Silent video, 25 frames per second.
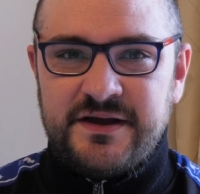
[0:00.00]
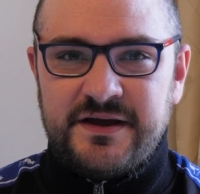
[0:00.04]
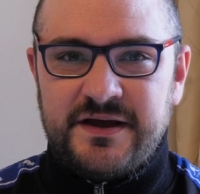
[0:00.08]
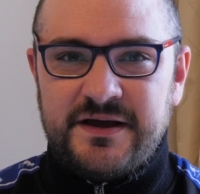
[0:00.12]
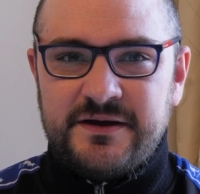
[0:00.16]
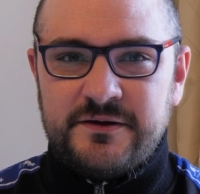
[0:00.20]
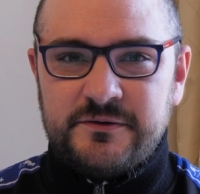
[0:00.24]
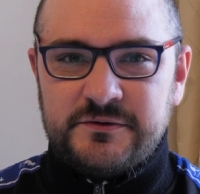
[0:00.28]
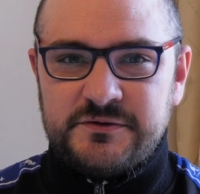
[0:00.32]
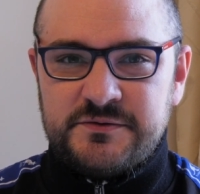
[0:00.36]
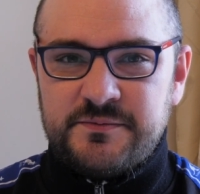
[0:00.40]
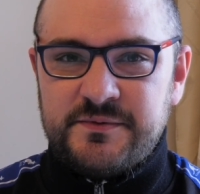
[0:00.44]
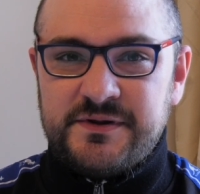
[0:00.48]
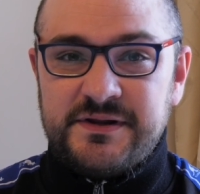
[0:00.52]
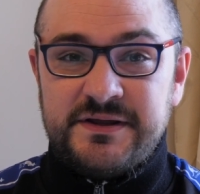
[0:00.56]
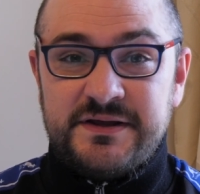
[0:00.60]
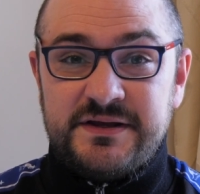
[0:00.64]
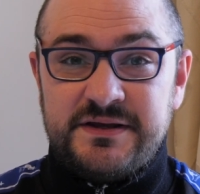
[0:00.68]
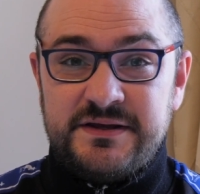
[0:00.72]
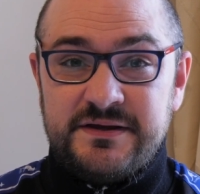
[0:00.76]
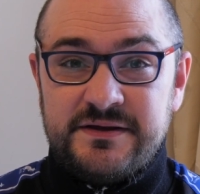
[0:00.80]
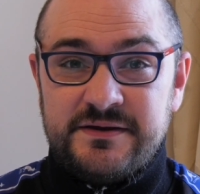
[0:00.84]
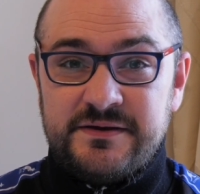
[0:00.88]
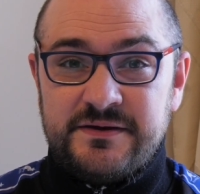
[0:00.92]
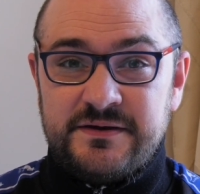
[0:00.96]
and
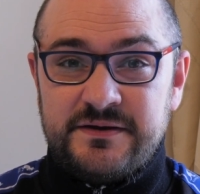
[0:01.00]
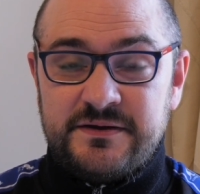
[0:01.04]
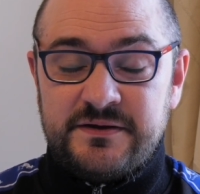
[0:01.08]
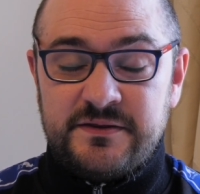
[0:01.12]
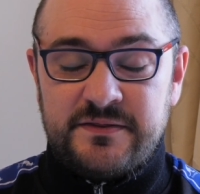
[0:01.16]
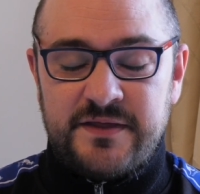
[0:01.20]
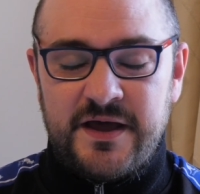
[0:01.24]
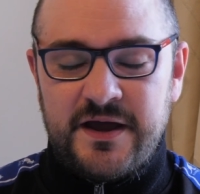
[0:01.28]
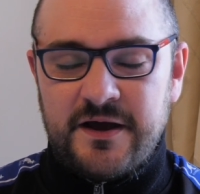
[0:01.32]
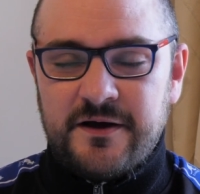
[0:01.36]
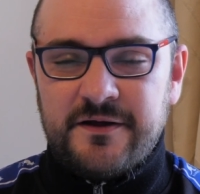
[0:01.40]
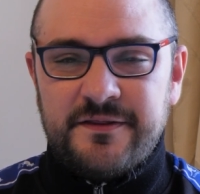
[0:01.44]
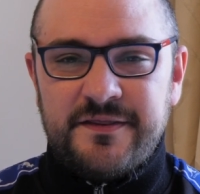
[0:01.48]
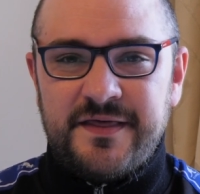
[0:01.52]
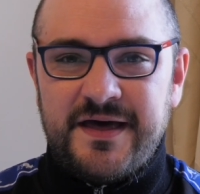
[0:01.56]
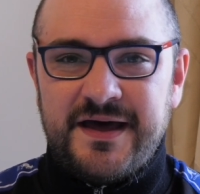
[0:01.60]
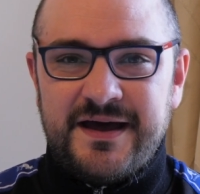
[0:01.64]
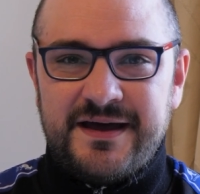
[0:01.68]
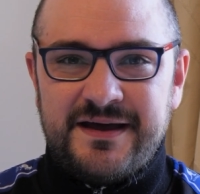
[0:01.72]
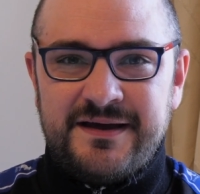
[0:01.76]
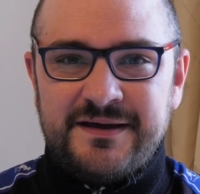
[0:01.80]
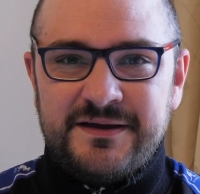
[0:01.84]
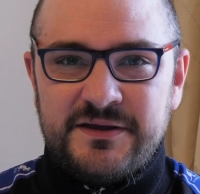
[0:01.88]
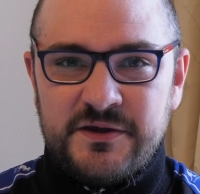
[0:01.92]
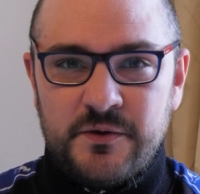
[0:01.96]
ultimately
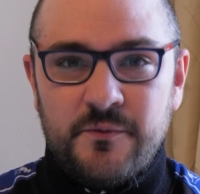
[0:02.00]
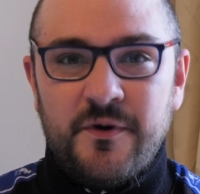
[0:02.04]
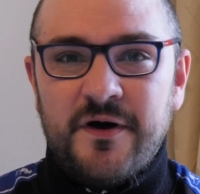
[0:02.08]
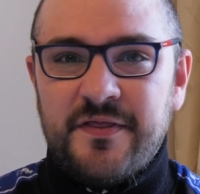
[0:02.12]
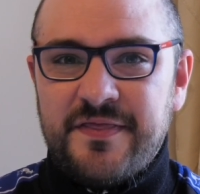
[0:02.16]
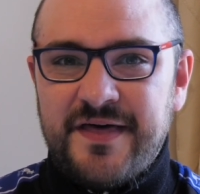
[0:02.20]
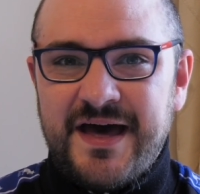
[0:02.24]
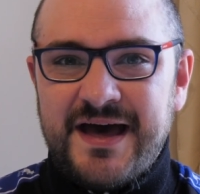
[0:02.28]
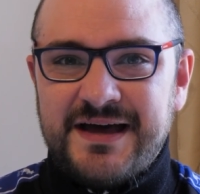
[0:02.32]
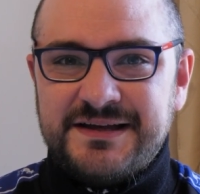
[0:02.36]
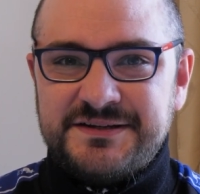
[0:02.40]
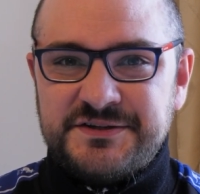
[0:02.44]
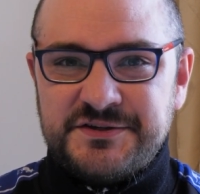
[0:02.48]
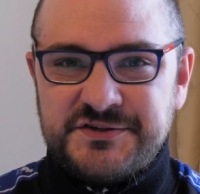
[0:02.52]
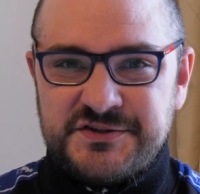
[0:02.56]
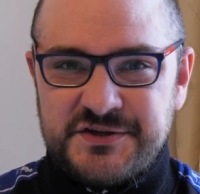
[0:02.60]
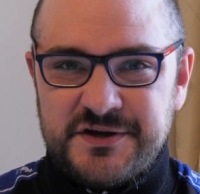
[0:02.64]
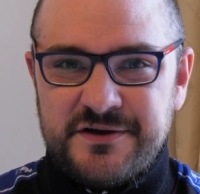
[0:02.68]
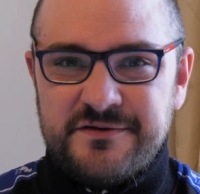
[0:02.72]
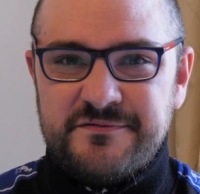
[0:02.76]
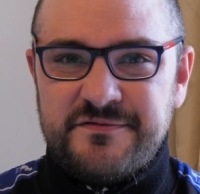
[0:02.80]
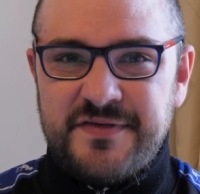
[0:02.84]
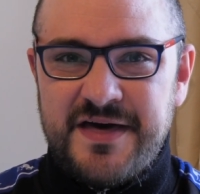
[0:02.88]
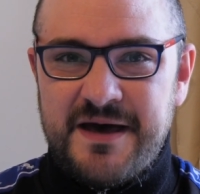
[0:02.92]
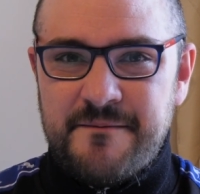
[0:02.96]
you are there to
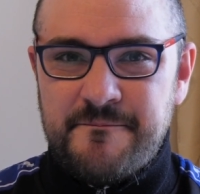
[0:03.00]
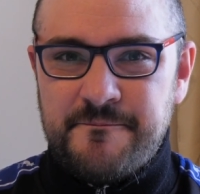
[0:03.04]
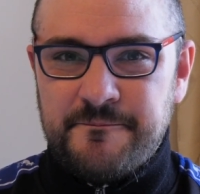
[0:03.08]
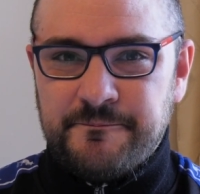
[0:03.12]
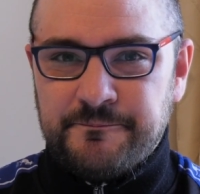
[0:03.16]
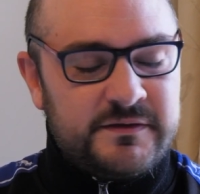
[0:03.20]
serve them.